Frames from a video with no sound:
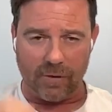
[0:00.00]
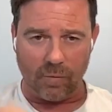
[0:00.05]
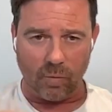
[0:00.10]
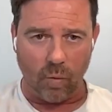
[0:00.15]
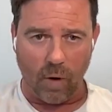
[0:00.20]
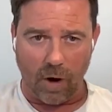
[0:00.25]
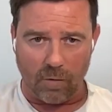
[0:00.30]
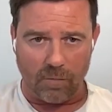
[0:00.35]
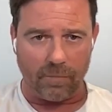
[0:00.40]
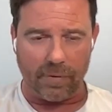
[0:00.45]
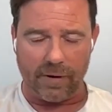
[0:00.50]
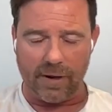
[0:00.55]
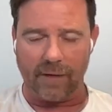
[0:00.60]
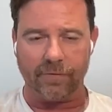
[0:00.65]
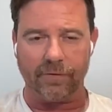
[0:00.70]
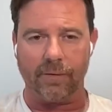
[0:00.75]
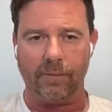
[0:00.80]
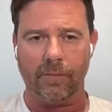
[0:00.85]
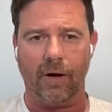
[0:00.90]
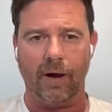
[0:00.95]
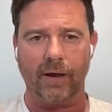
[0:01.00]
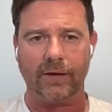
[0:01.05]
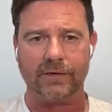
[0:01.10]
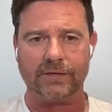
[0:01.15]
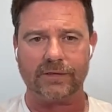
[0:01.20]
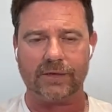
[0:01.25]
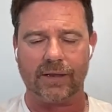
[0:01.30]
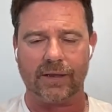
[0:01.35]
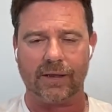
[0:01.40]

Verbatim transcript: won't be undermined. It,